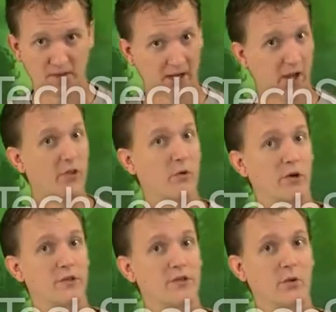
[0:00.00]
In other
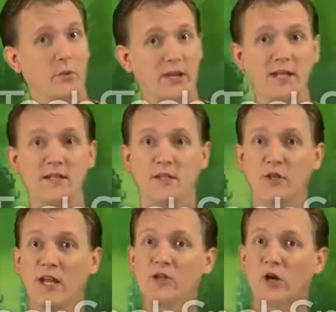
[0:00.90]
words, we need to
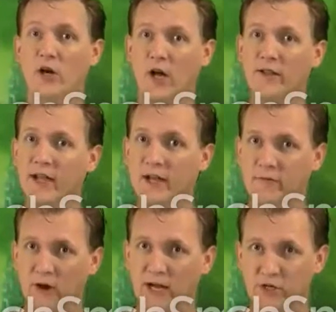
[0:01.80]
change our unlike
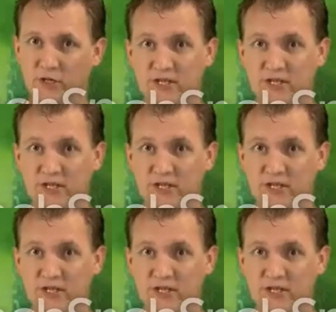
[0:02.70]
fractions